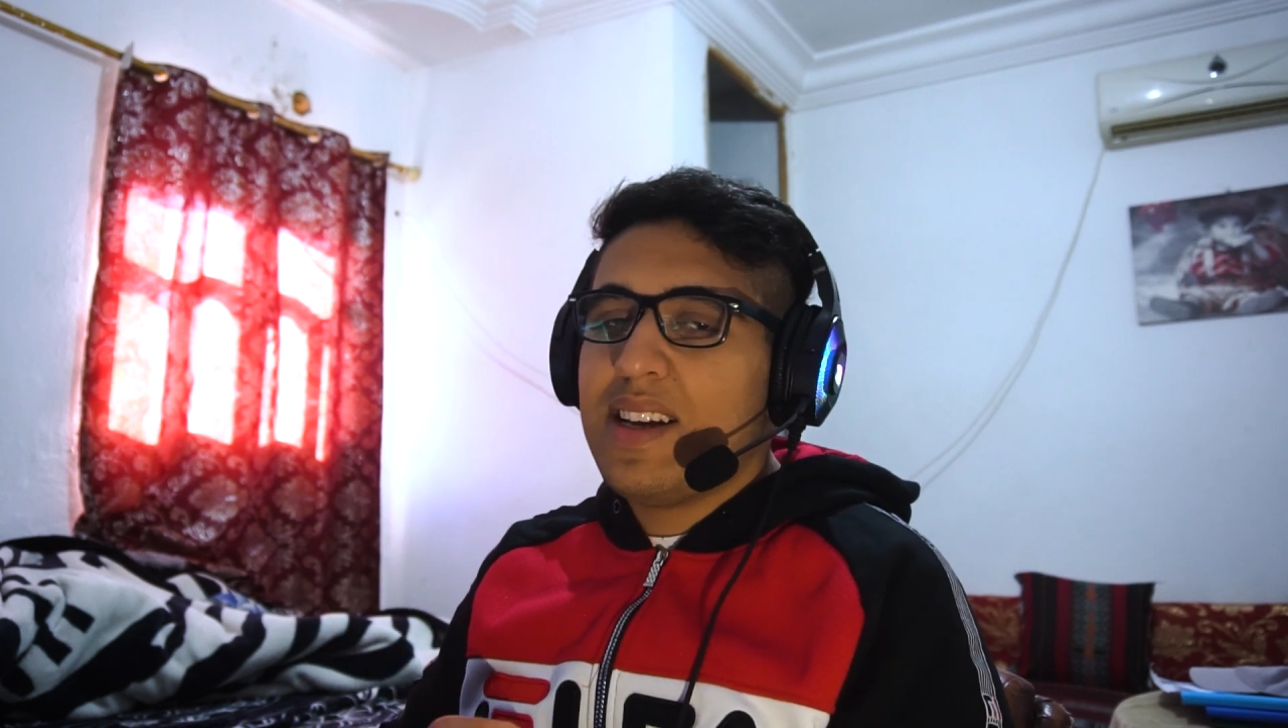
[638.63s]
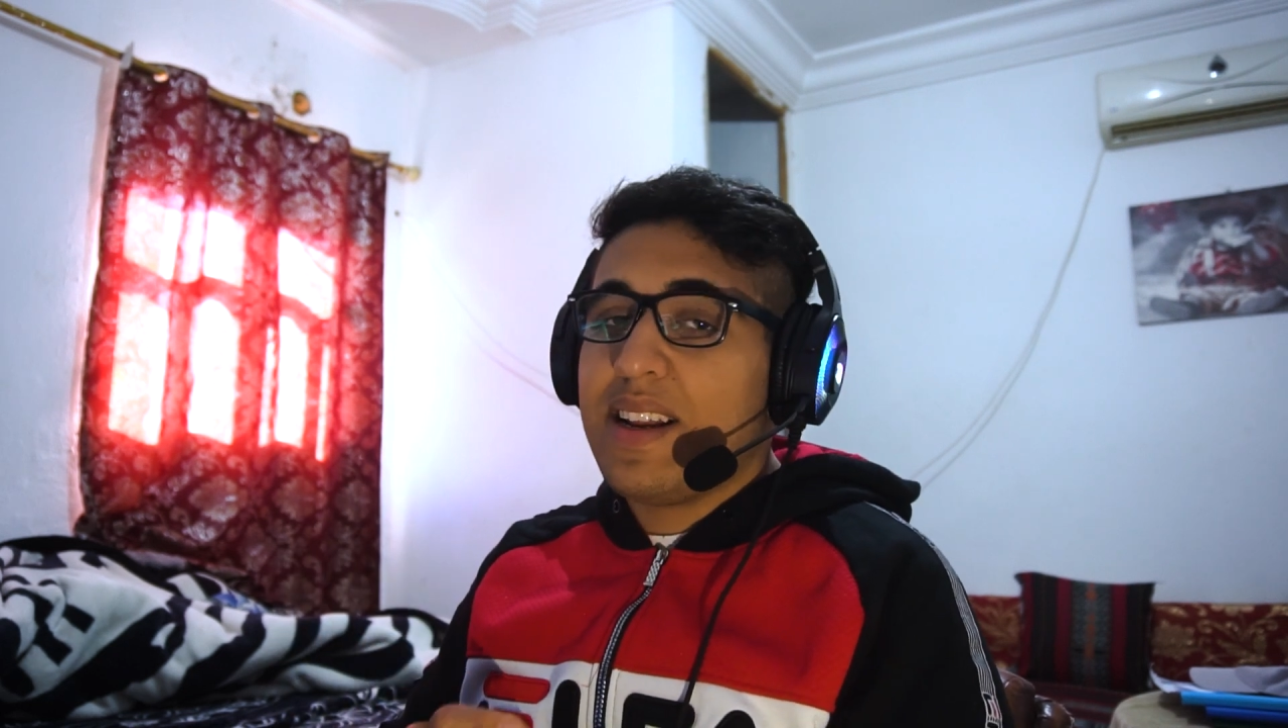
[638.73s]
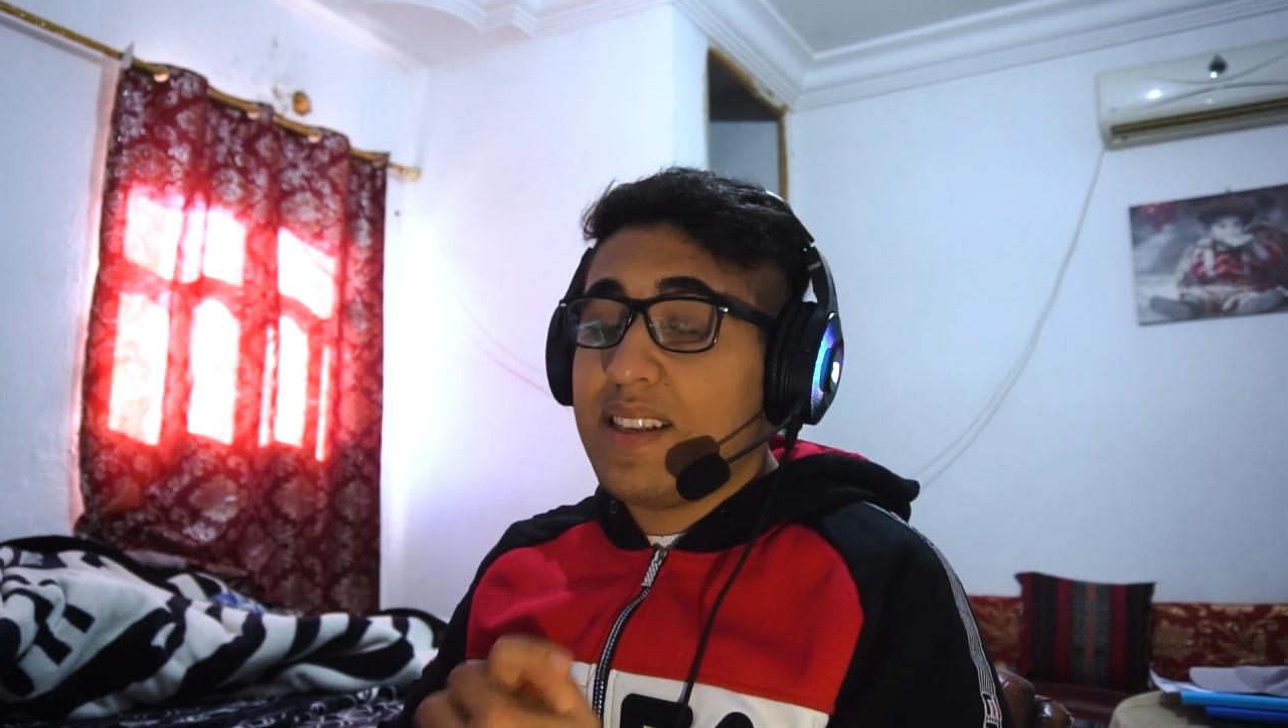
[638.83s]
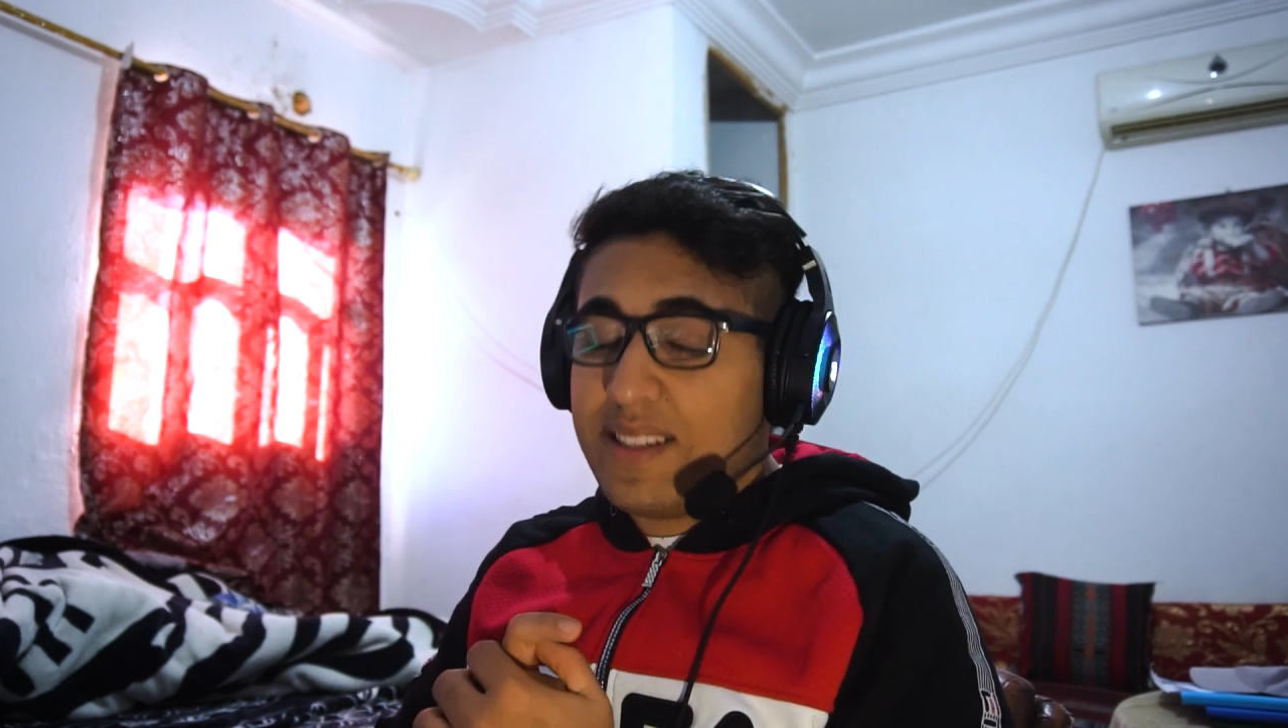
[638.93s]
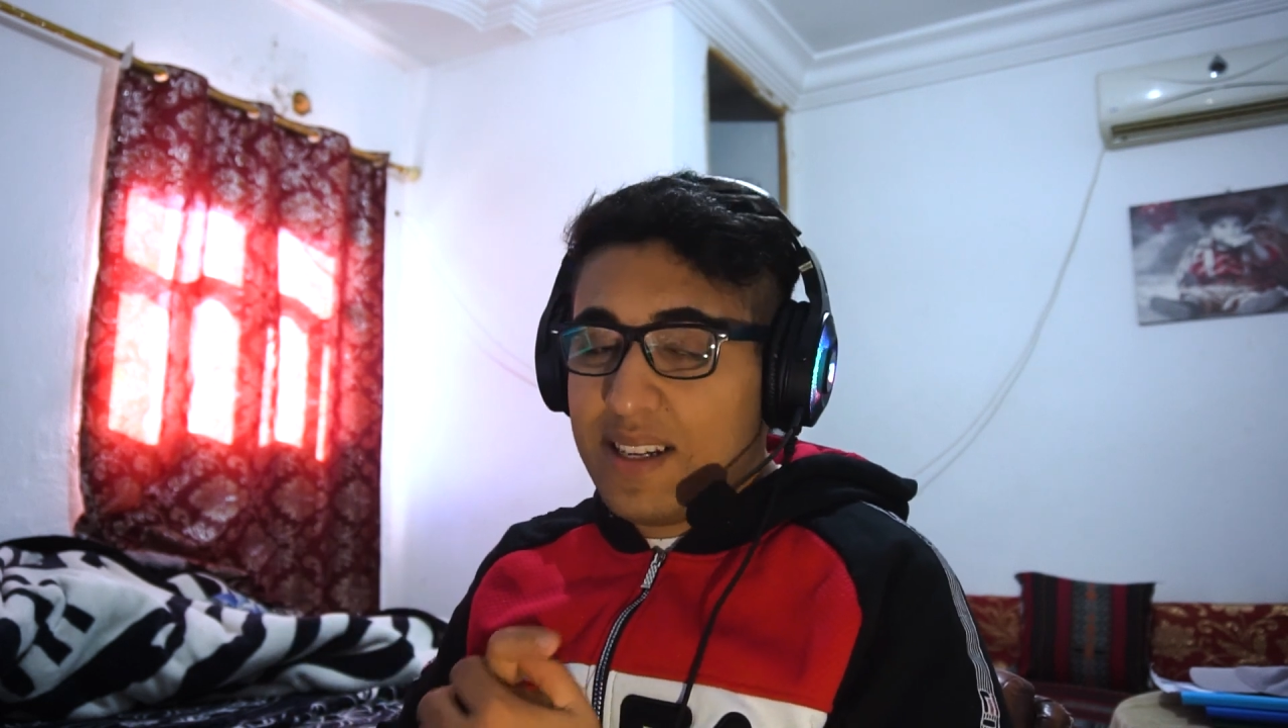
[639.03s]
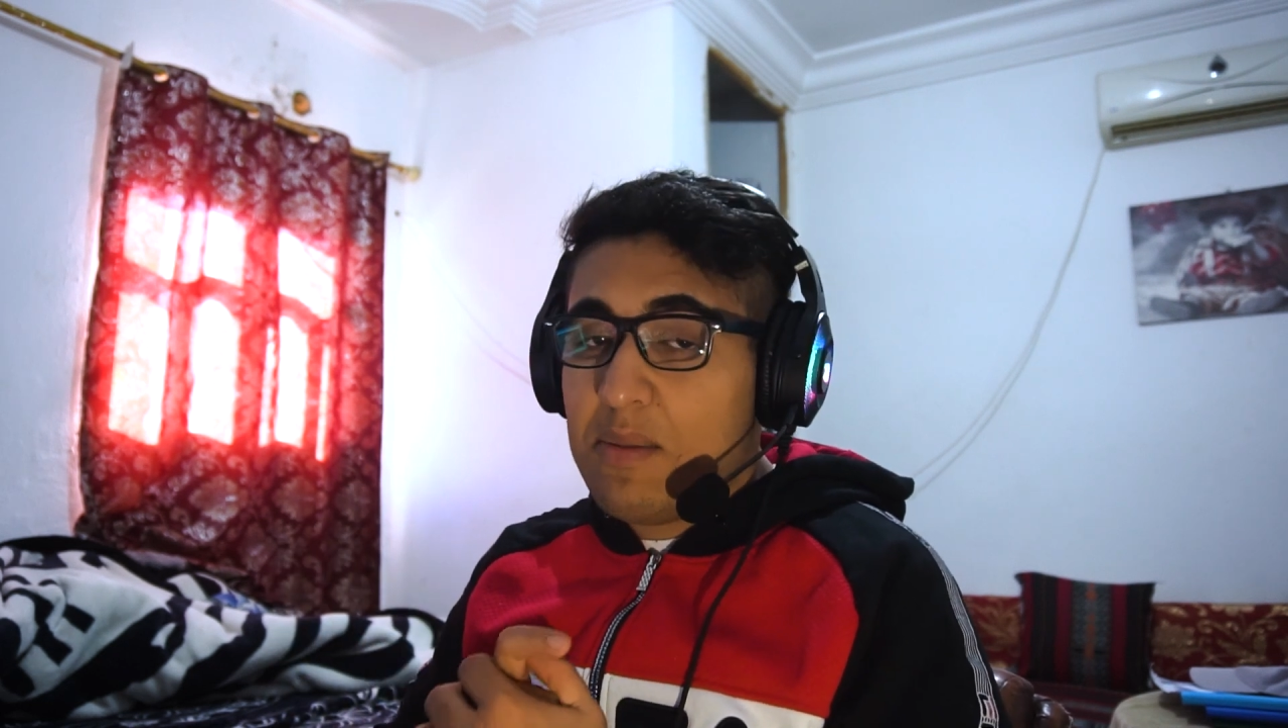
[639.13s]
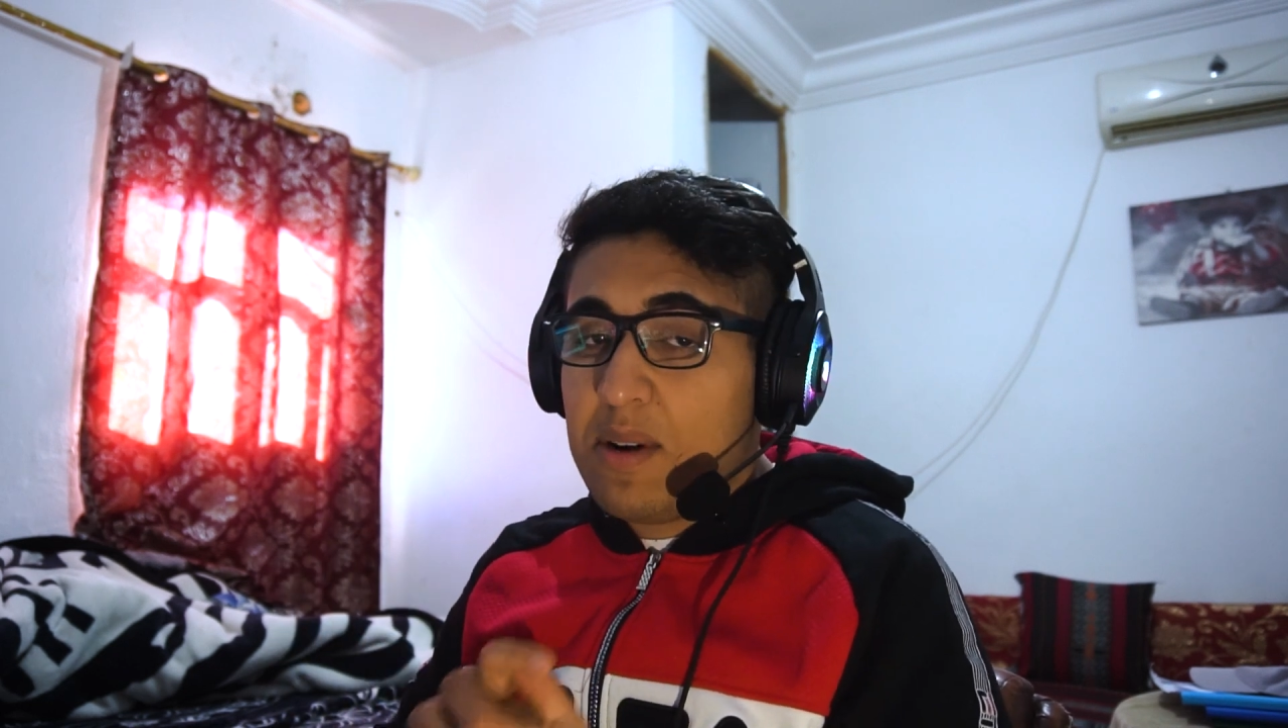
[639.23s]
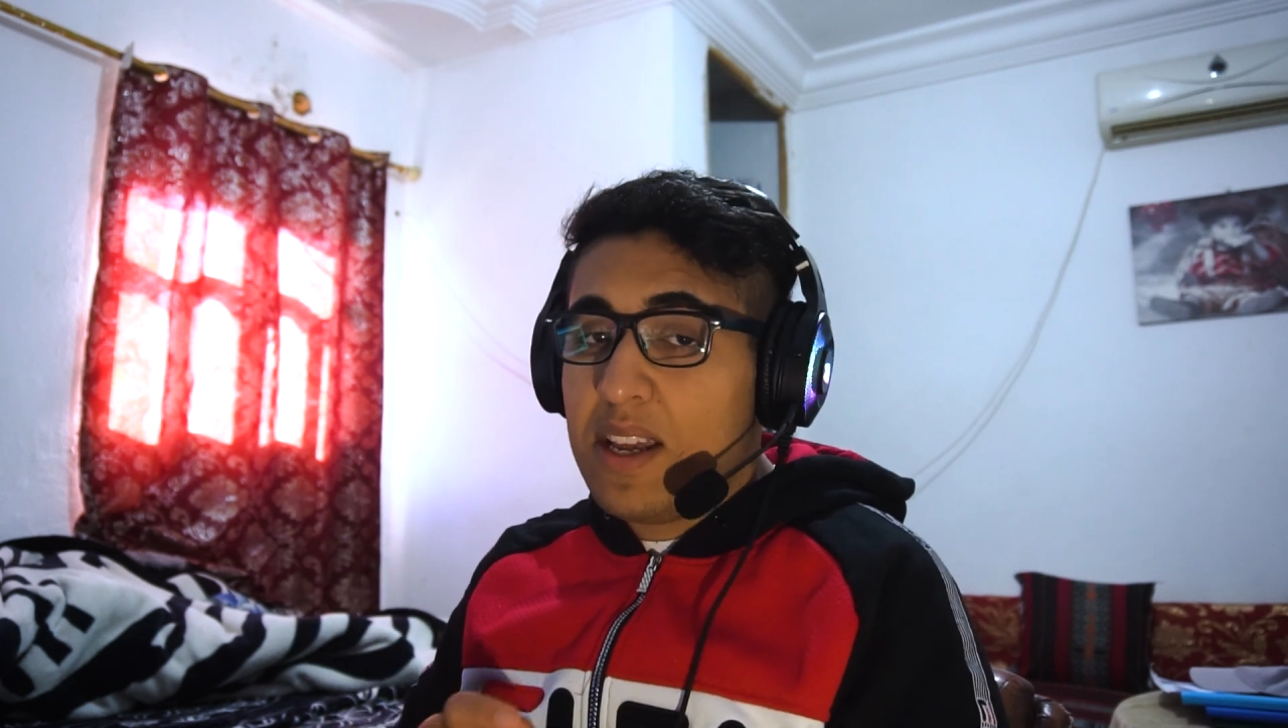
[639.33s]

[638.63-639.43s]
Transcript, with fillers: that is coming